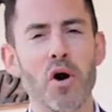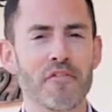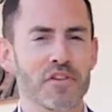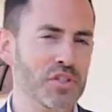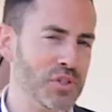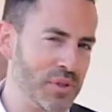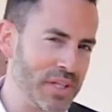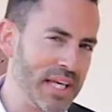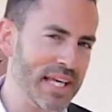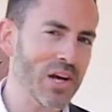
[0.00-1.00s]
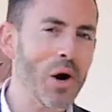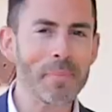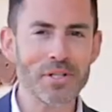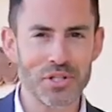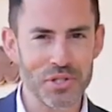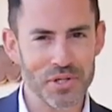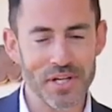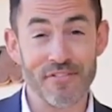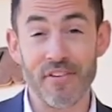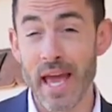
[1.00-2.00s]
offers a unique
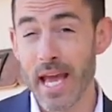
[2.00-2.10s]
opportunity for